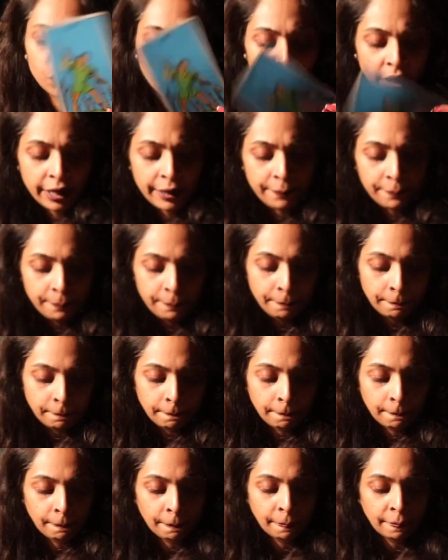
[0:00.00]
Okay.
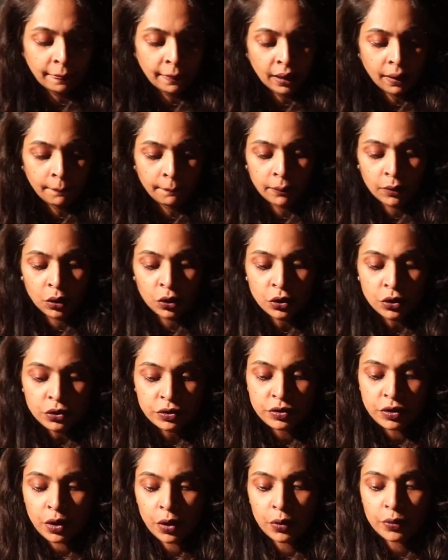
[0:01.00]

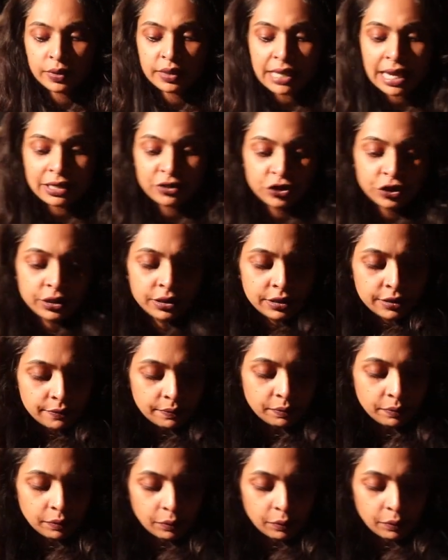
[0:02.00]
So, Sagittarius,